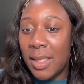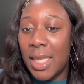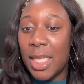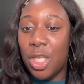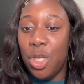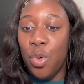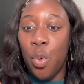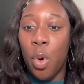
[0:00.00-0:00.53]

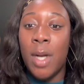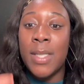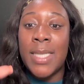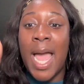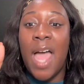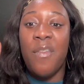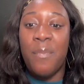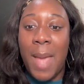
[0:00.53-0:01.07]
Like you want to
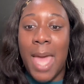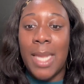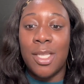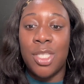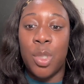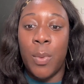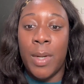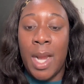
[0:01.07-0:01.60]
have
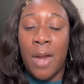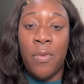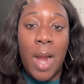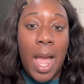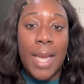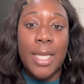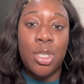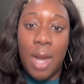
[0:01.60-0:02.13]
balance. So whenever
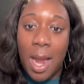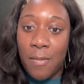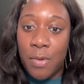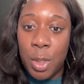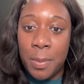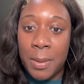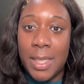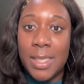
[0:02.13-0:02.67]
I
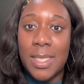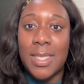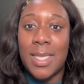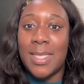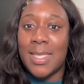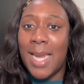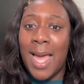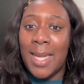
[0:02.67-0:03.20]
travel to places,
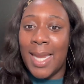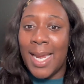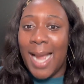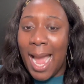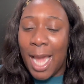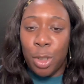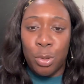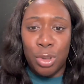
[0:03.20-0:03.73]
it's not
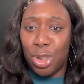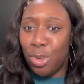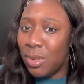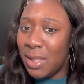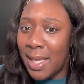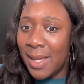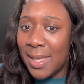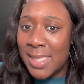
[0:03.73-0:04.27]
like I don't do
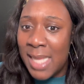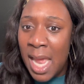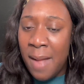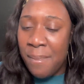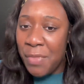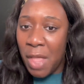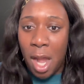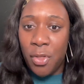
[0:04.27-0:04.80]
things
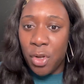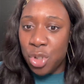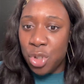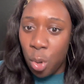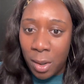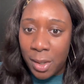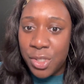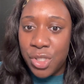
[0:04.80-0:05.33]
that other
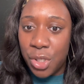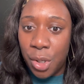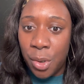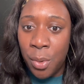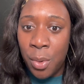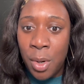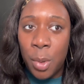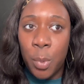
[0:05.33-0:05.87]
tourists
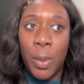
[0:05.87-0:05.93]
do.